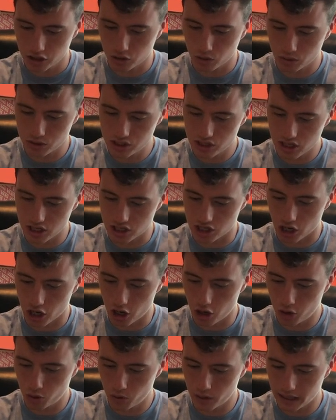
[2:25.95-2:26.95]
Towards the
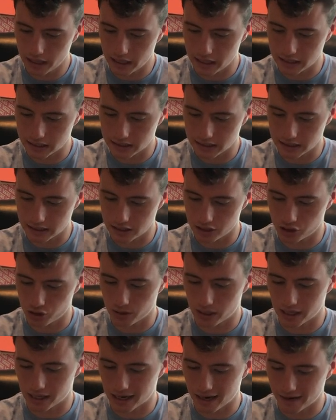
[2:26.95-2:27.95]
toe, it is, you
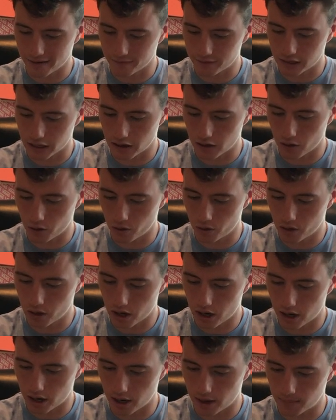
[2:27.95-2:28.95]
can kind of tell
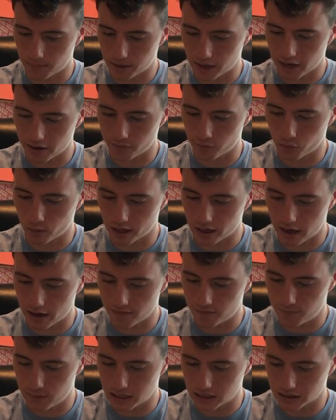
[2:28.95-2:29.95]
um, kind of where
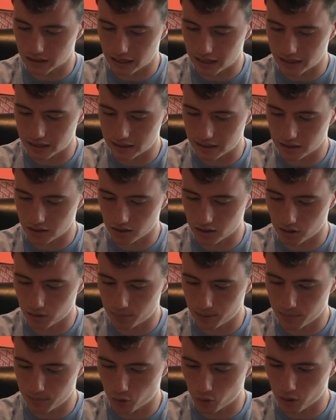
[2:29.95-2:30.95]
I've been landing a little
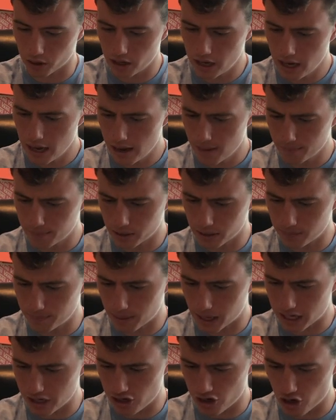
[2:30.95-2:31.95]
bit more, but
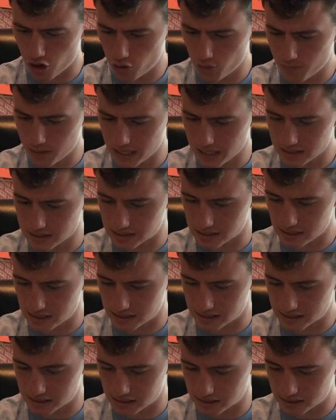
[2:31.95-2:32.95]
by no means
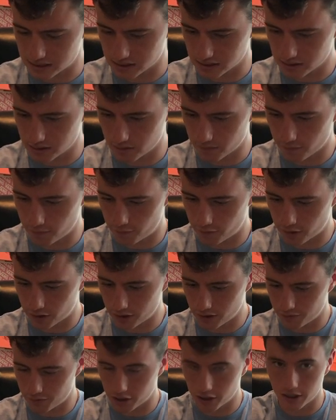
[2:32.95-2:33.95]
is it
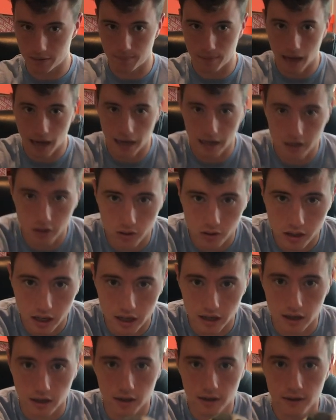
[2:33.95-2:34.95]
very, very bad. Here, I'll kind
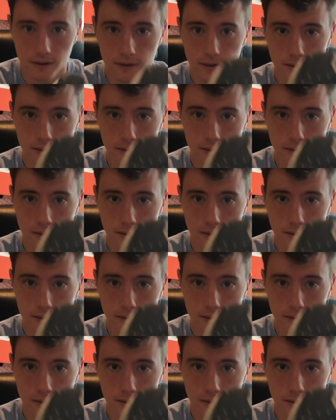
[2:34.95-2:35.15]
of